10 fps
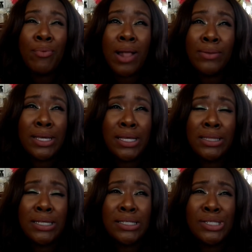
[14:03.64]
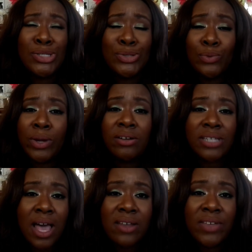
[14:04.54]
probably get at least 2
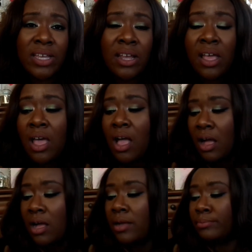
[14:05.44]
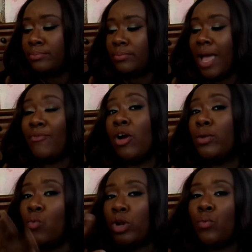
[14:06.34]
wears out of it. I've
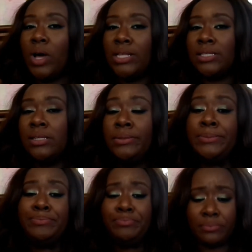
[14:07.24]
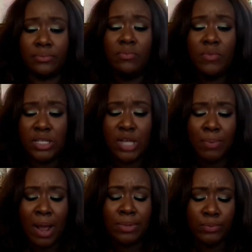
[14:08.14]
already worn it once, so
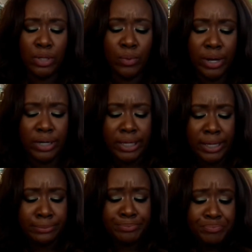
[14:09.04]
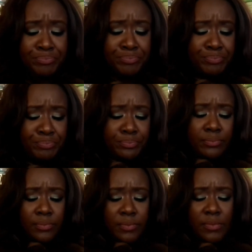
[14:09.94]
I probably will wear it again.
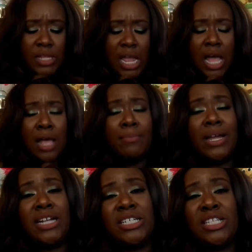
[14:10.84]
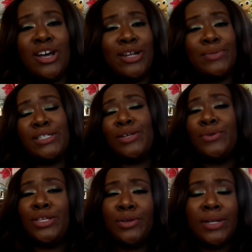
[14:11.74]
But I just thought it was
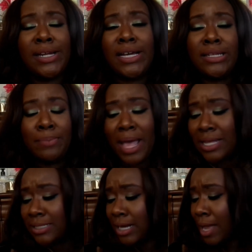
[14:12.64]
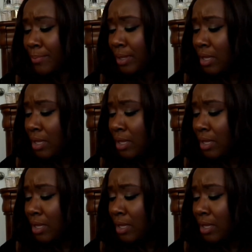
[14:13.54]
so cute, and I couldn't pass it up.